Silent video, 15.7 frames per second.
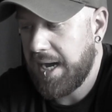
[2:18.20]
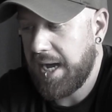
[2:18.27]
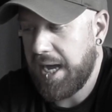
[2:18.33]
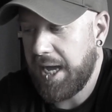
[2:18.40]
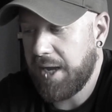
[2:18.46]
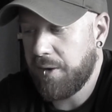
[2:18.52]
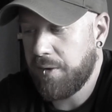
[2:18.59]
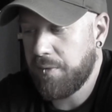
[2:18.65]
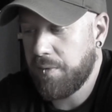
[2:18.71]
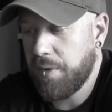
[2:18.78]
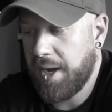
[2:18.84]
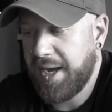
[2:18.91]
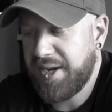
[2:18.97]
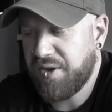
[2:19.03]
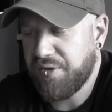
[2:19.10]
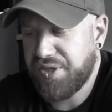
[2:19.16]
I
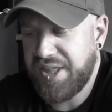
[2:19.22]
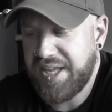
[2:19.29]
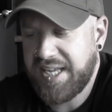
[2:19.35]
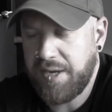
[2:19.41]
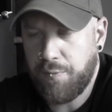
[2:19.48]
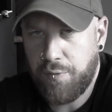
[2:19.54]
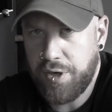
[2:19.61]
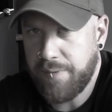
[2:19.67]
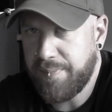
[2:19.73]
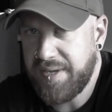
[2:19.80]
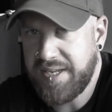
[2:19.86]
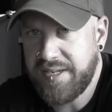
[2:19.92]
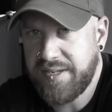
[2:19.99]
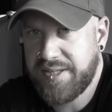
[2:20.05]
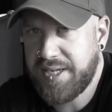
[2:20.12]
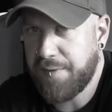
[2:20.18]
don't think it would have
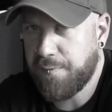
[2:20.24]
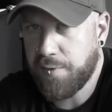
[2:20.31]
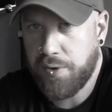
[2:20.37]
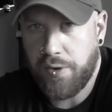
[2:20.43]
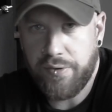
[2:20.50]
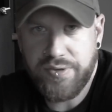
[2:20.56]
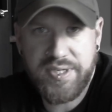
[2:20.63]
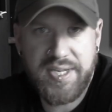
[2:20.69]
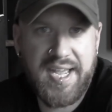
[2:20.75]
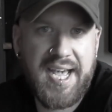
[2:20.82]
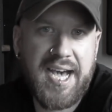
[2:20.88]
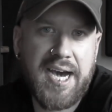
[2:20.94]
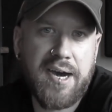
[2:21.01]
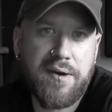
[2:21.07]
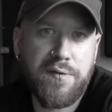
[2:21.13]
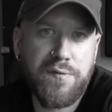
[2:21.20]
been difficult to
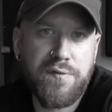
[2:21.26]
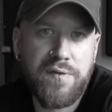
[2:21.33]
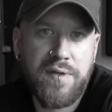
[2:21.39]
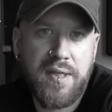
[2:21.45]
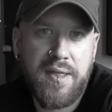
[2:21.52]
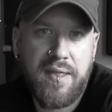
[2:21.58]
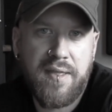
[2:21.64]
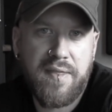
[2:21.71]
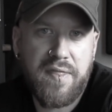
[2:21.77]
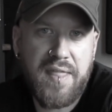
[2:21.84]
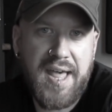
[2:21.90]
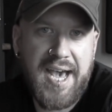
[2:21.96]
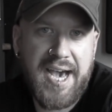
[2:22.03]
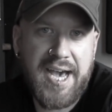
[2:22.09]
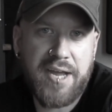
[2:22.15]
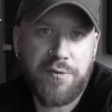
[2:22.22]
have
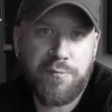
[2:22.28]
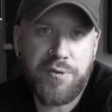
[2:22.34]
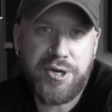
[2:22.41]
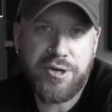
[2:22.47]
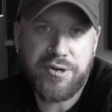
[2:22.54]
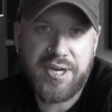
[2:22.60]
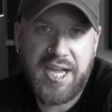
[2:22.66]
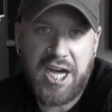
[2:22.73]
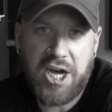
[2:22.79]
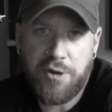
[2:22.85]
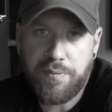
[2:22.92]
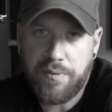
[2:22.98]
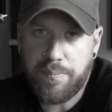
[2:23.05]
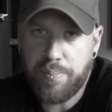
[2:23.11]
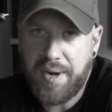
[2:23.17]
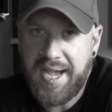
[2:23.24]
that rear
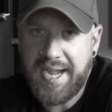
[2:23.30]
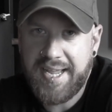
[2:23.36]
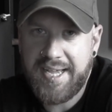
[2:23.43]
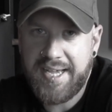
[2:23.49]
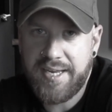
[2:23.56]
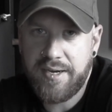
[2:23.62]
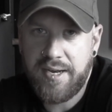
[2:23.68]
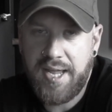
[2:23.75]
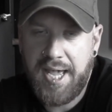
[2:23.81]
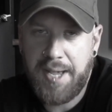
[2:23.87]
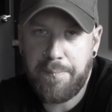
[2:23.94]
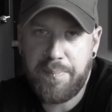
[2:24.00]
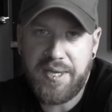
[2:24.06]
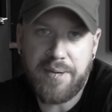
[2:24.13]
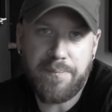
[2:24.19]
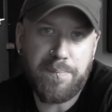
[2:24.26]
caliper bracket
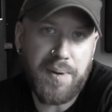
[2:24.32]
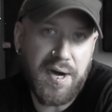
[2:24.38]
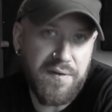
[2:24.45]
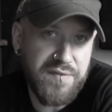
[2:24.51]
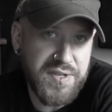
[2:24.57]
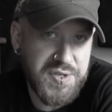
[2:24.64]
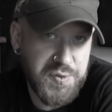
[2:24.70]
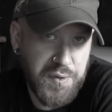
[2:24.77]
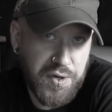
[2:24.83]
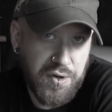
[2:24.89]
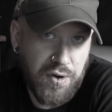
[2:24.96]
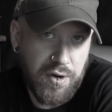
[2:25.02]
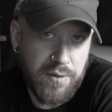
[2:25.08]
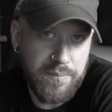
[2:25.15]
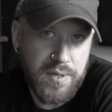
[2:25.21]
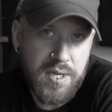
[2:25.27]
be above the swing
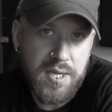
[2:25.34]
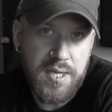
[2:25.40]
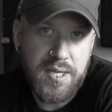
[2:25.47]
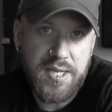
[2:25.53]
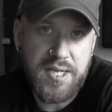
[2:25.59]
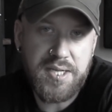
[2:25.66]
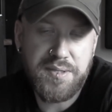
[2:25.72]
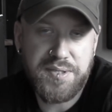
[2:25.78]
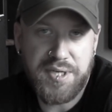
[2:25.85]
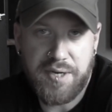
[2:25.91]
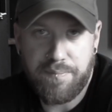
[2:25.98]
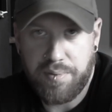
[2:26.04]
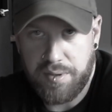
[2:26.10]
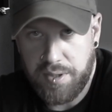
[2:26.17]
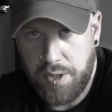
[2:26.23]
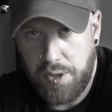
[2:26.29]
arm instead of
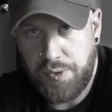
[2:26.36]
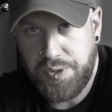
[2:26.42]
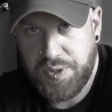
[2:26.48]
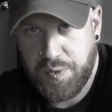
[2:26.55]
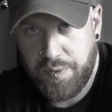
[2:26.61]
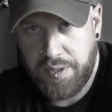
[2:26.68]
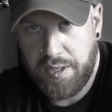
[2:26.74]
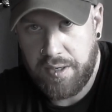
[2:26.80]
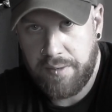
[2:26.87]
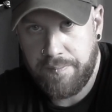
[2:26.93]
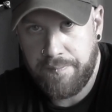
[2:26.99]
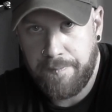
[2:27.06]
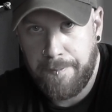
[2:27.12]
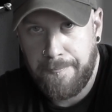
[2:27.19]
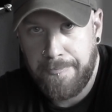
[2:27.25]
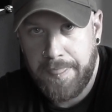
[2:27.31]
below the swing arm.
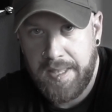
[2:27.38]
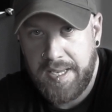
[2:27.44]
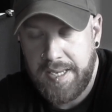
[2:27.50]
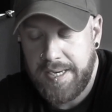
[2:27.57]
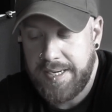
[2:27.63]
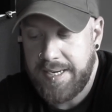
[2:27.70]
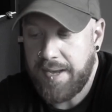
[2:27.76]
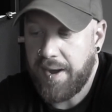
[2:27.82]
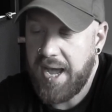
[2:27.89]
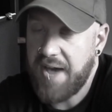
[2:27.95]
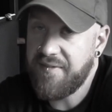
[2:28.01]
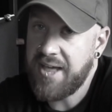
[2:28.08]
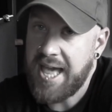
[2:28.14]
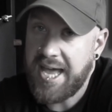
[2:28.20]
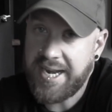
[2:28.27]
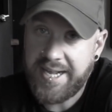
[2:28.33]
Now, I
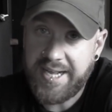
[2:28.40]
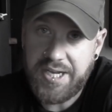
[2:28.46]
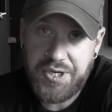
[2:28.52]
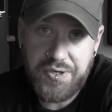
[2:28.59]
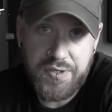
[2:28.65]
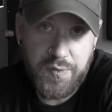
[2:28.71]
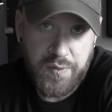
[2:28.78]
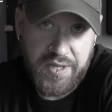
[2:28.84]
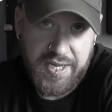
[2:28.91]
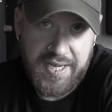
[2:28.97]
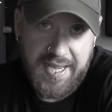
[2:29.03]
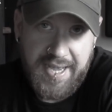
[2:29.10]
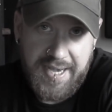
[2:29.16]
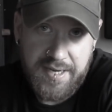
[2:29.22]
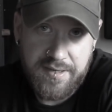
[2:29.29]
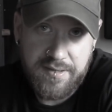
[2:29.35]
haven't had any issues with it
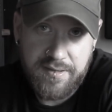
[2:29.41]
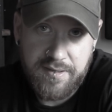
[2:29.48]
yet,